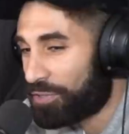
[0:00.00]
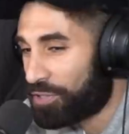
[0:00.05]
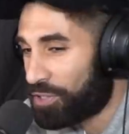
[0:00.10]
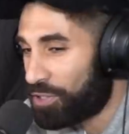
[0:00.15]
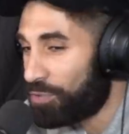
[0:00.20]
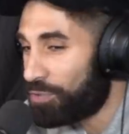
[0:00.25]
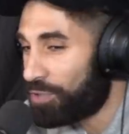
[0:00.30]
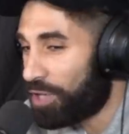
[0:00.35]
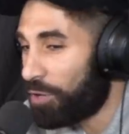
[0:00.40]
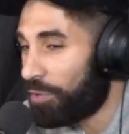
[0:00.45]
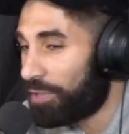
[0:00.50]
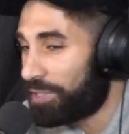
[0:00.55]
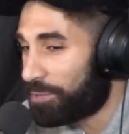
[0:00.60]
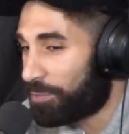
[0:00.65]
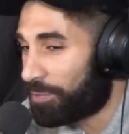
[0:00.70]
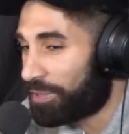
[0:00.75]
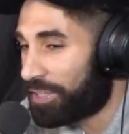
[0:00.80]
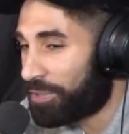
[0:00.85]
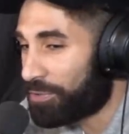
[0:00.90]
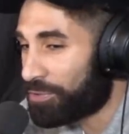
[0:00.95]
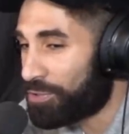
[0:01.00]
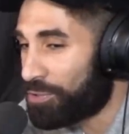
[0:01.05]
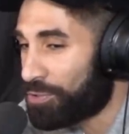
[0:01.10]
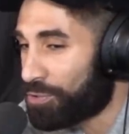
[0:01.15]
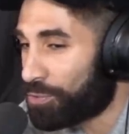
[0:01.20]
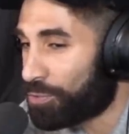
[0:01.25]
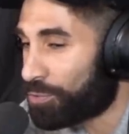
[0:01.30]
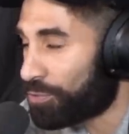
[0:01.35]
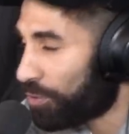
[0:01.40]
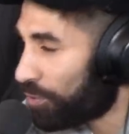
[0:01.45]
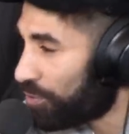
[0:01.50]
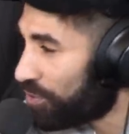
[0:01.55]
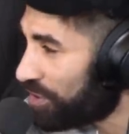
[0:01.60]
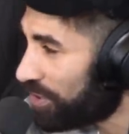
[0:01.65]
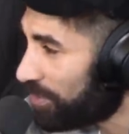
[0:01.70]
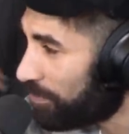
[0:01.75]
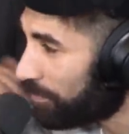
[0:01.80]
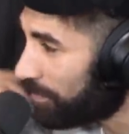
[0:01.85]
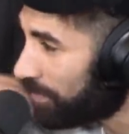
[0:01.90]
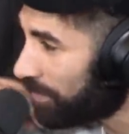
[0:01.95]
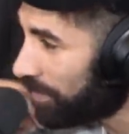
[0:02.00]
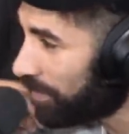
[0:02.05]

Do you know anyone else who's called Hoshim?